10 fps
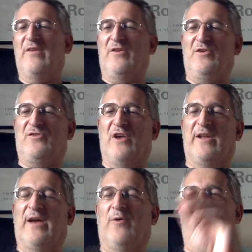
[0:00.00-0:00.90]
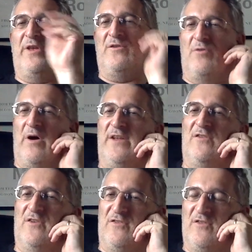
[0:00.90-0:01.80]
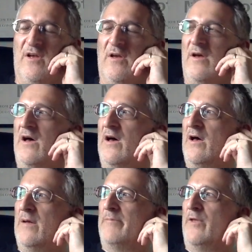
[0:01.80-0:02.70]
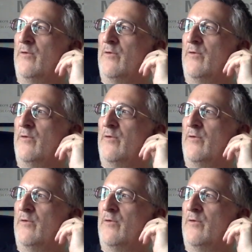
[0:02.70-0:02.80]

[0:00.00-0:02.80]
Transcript: that you turn out all these writers uh,